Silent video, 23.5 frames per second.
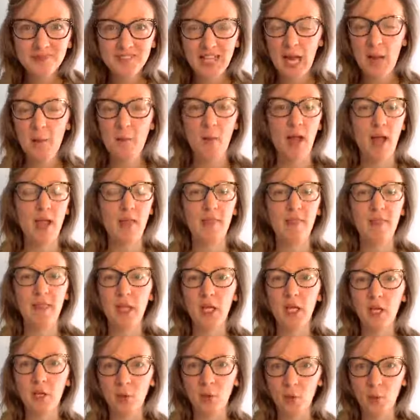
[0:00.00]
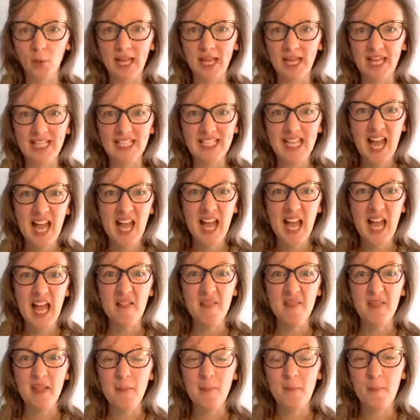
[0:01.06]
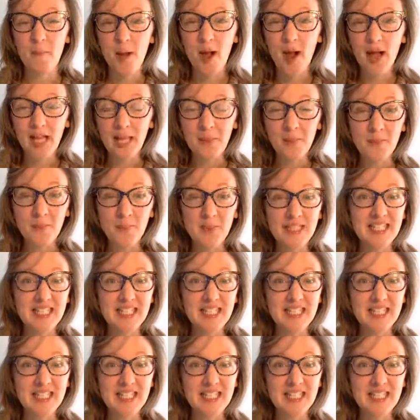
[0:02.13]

They might think you're weird. They might